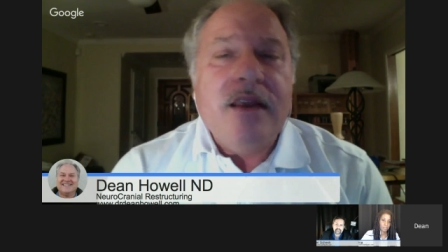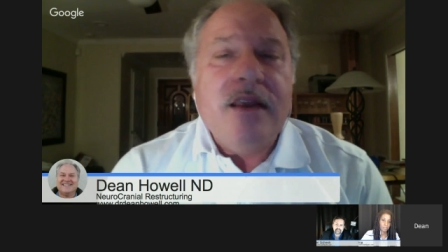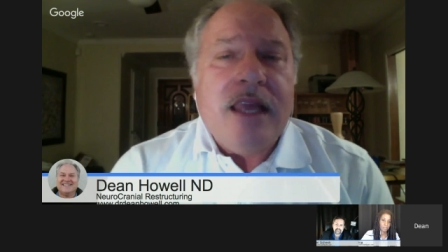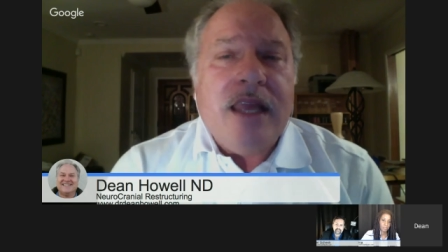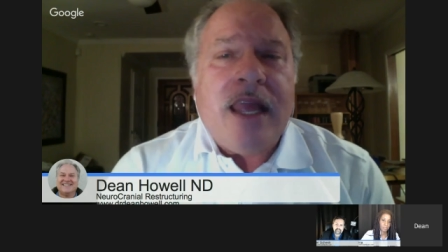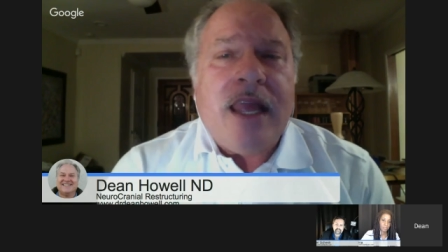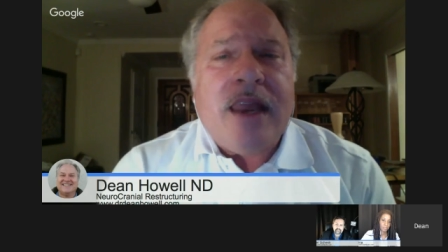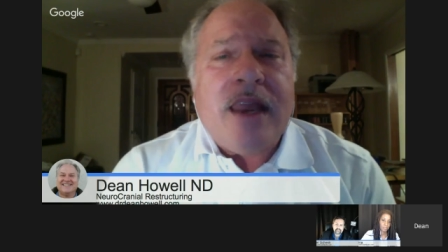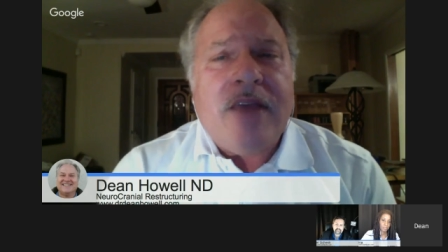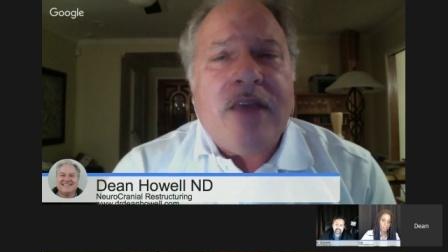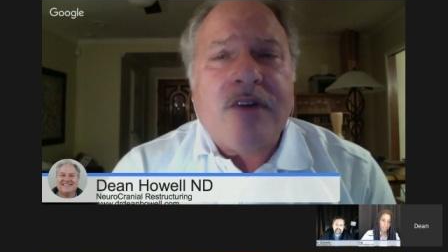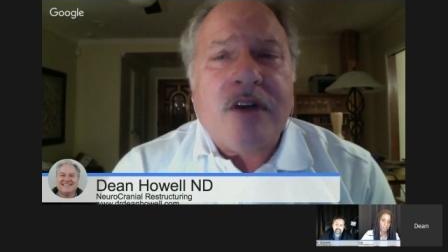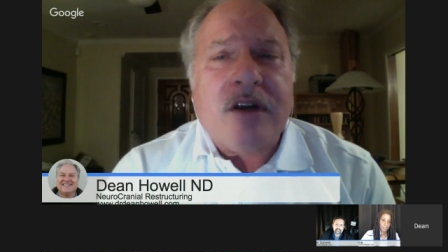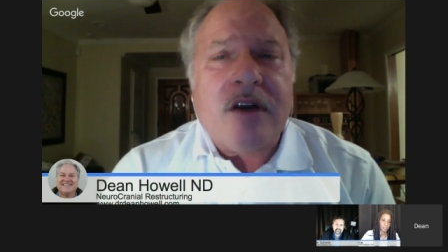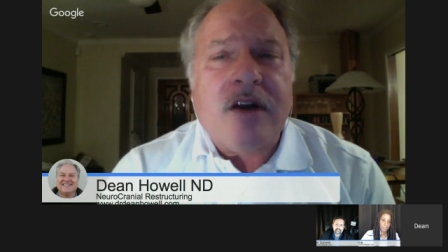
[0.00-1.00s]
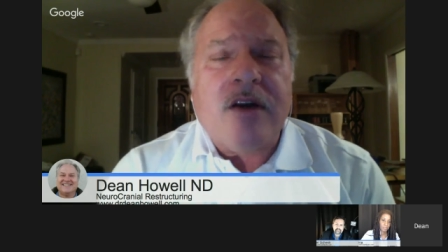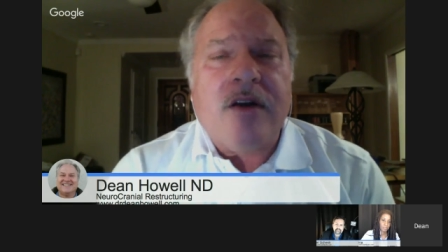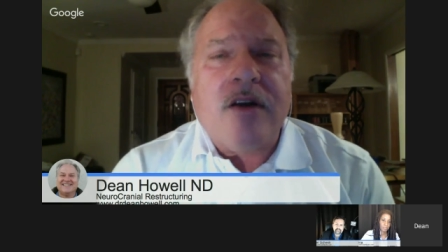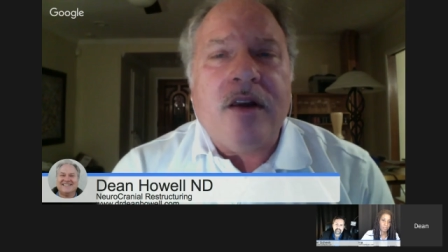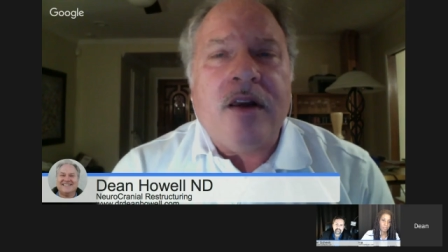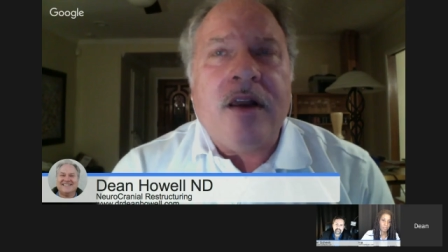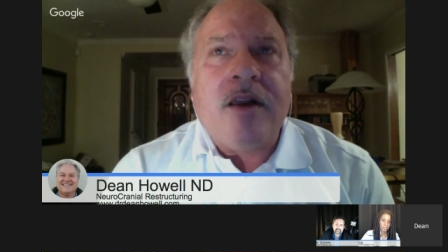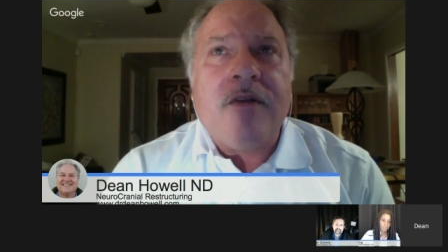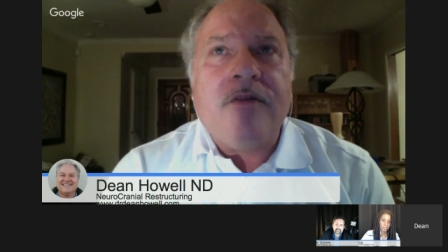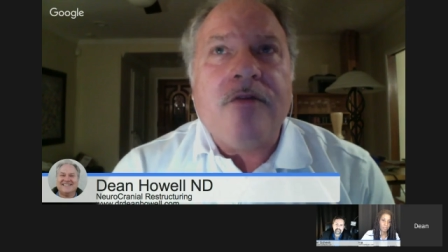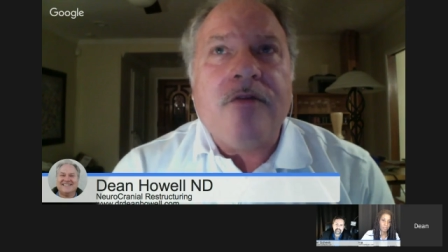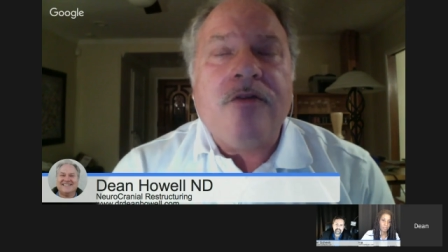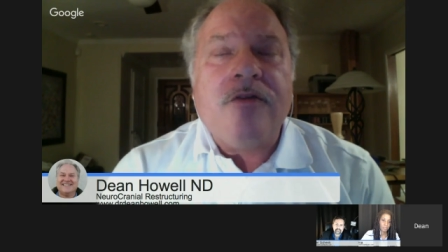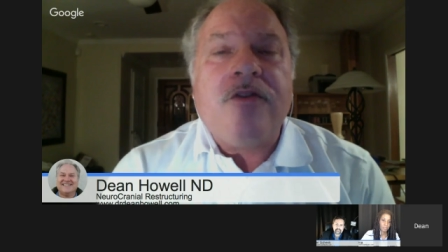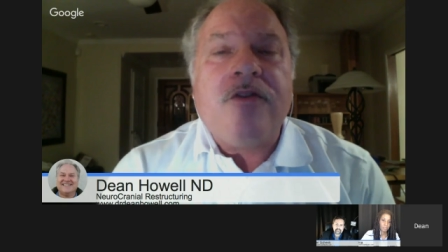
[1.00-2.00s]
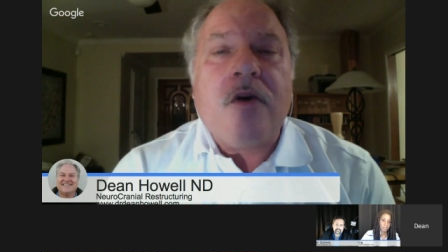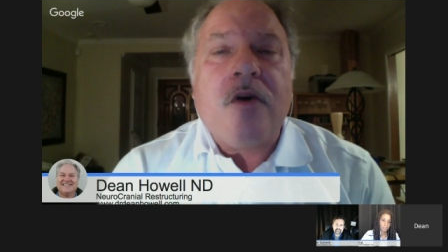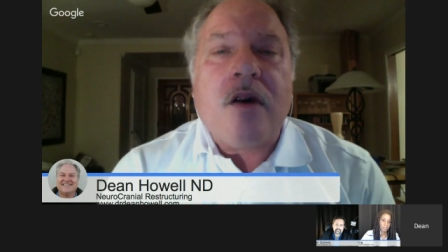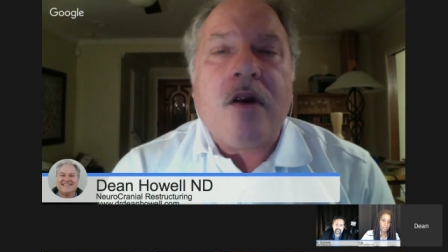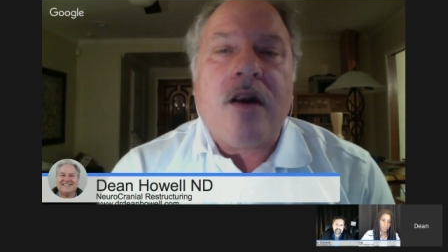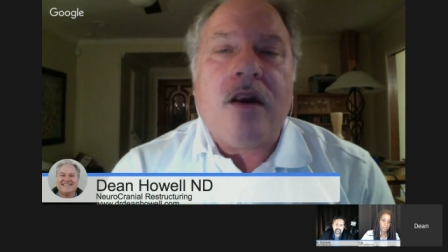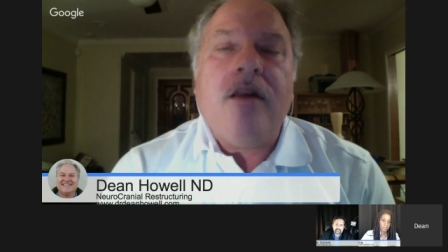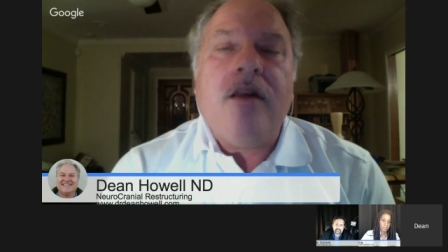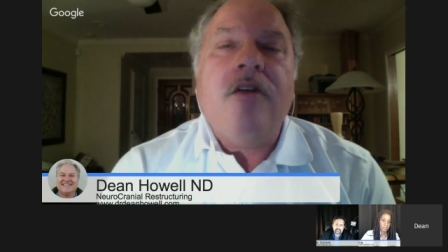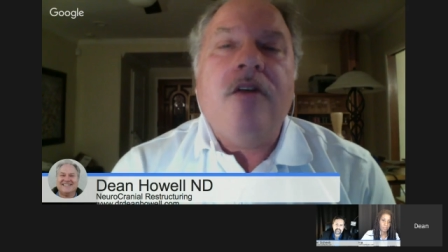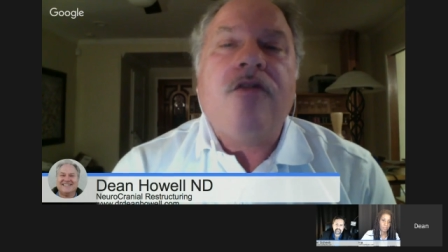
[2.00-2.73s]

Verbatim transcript: And after uh, four